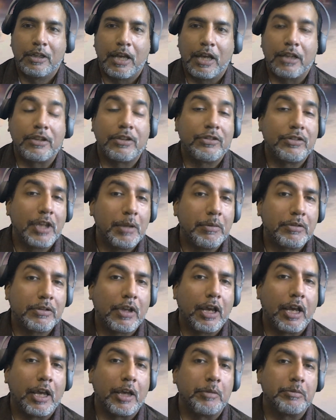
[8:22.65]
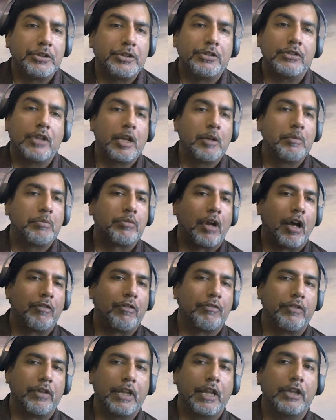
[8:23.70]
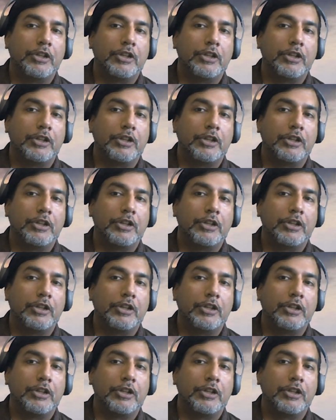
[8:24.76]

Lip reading: At the same time, she's not a prophet,